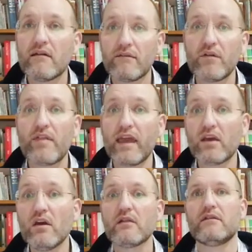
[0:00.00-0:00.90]
for their
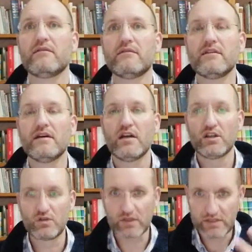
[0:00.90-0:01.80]
good,
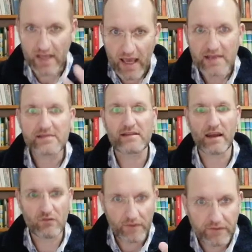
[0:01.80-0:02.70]
to test
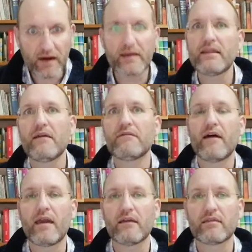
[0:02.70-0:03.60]
and refine their
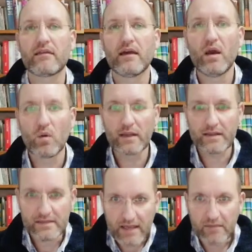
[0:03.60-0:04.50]
faith, while at
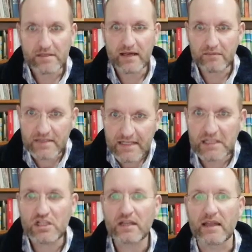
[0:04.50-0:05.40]
the same time
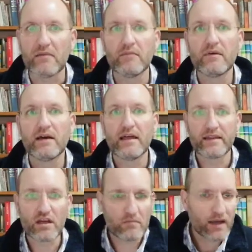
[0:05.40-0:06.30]
teaching them
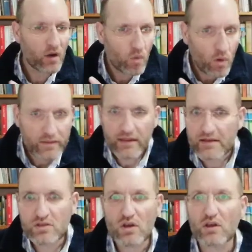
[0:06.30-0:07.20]
that no matter what their
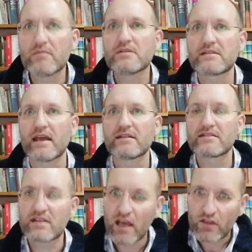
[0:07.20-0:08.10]

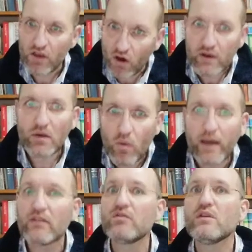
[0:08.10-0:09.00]
circumstances, the only
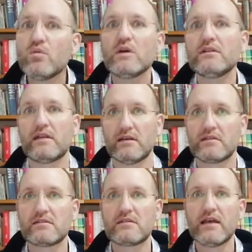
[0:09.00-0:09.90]
way through the
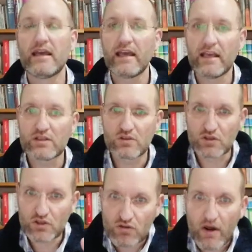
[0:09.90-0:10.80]
wilderness is to
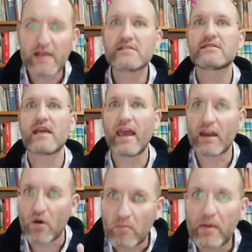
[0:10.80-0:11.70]
trust and
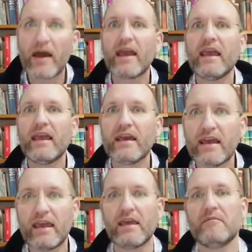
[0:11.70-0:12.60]
obey
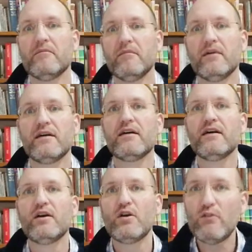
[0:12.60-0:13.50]
Him
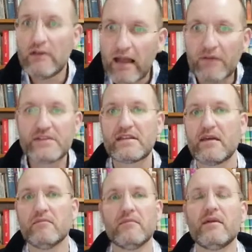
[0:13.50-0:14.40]
who loves them